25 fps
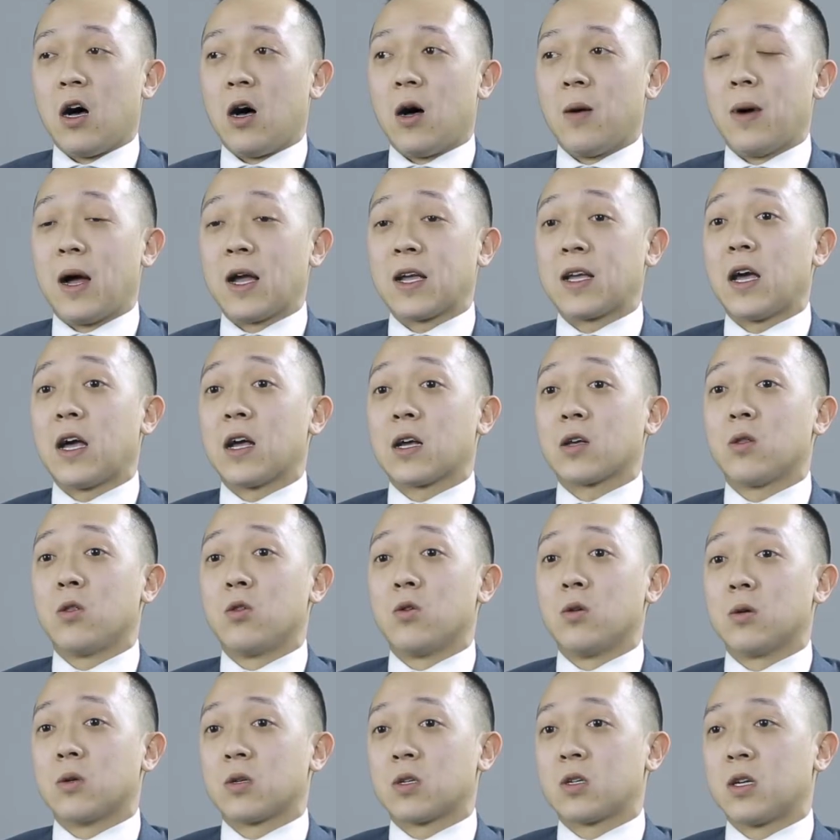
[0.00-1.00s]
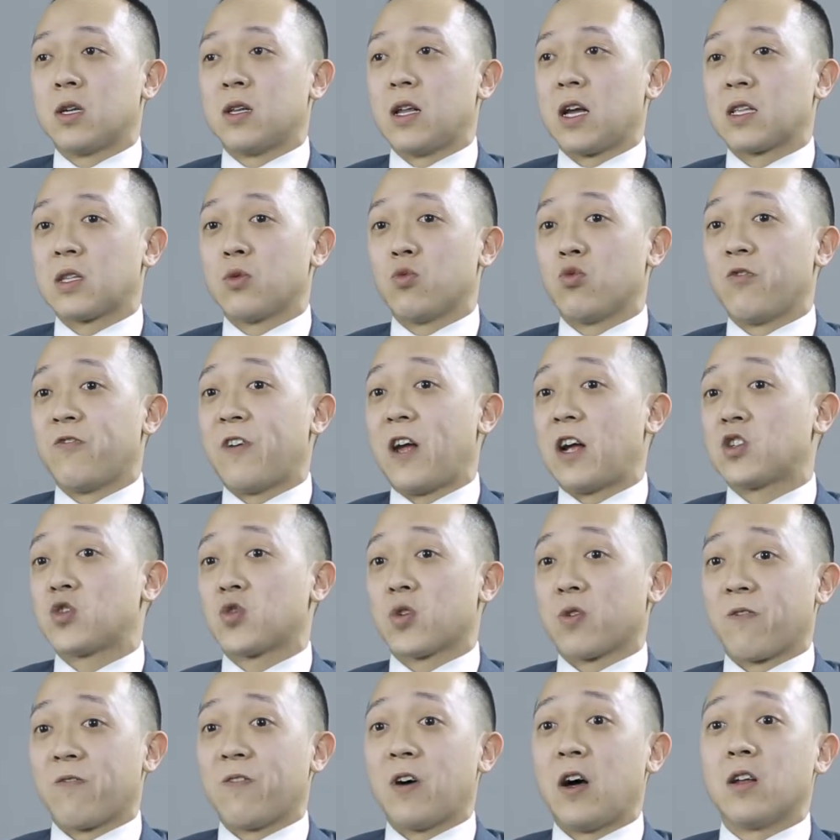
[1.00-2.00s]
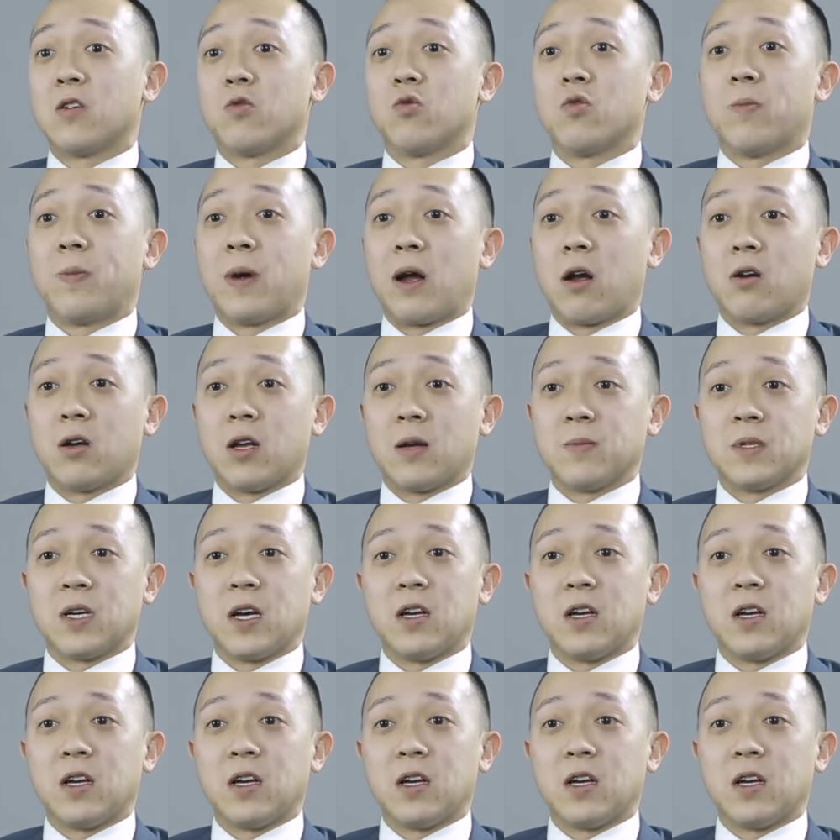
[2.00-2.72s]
I got connected with Ashley Gravano with Paradigm